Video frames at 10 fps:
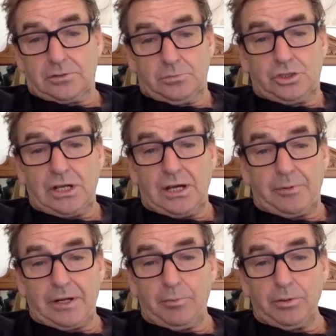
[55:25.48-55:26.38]

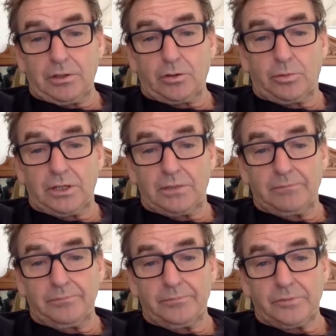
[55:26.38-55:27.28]
sharpen up a little
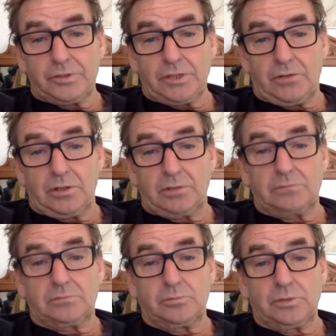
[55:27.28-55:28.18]
bit. So
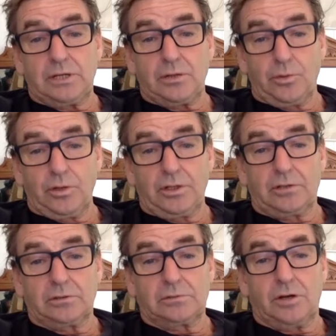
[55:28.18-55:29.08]
I had a really
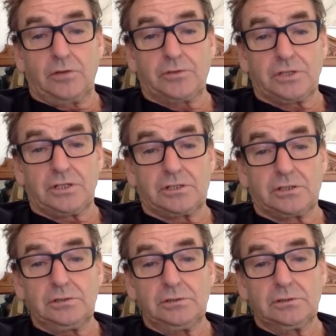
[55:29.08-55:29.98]
good off
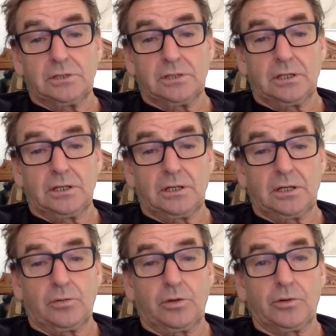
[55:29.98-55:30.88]
season
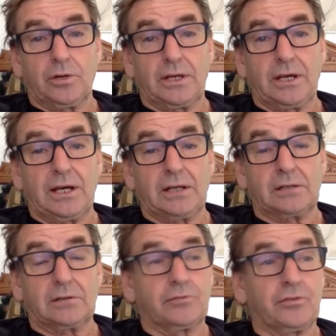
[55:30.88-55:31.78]
and worked really hard.
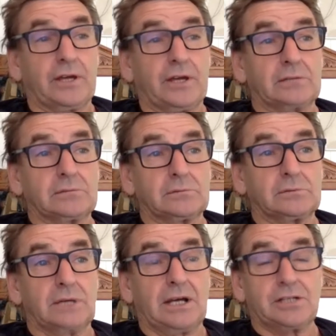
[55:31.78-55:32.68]
And then Frank
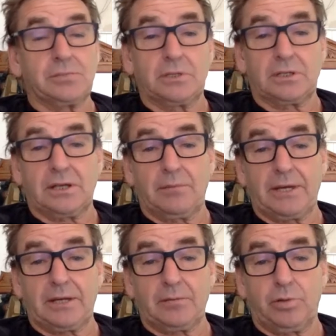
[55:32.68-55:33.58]
asked me to come
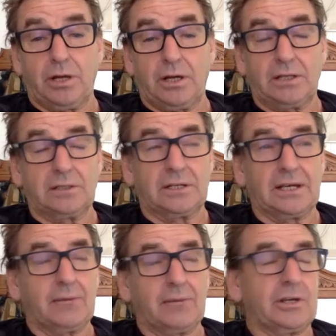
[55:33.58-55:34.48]
back and play a
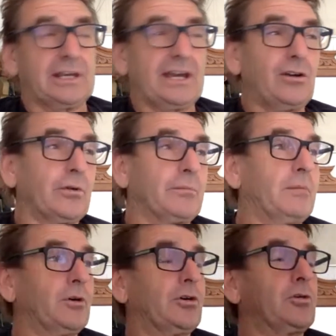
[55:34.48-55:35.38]
game, and I cannot
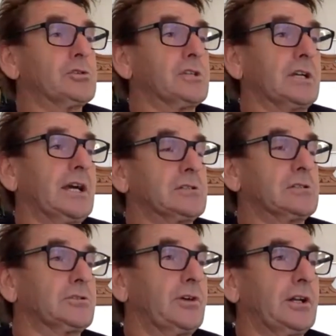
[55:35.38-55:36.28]
remember who it was
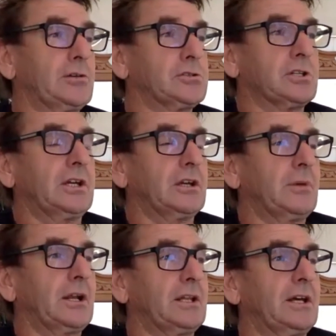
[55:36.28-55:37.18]
against. It's funny, I was thinking
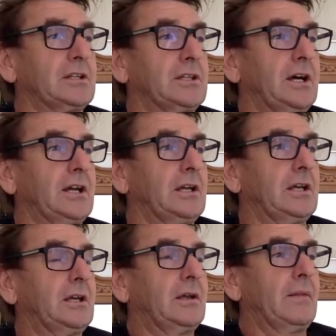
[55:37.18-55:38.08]
about it the other day,
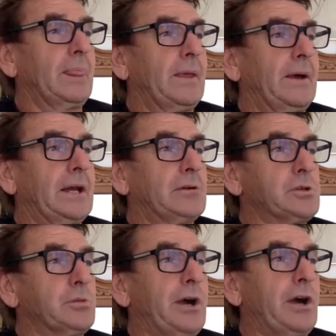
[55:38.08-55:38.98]
and it was
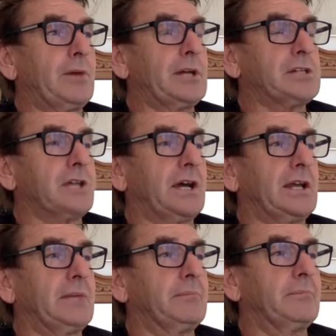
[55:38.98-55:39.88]
at Parramatta
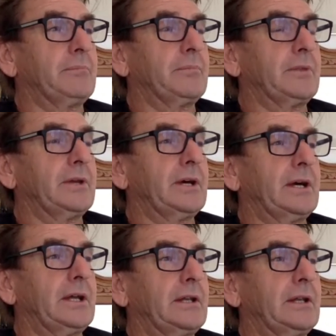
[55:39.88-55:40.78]
Stadium,
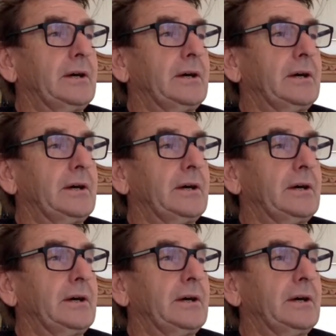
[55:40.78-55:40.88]
and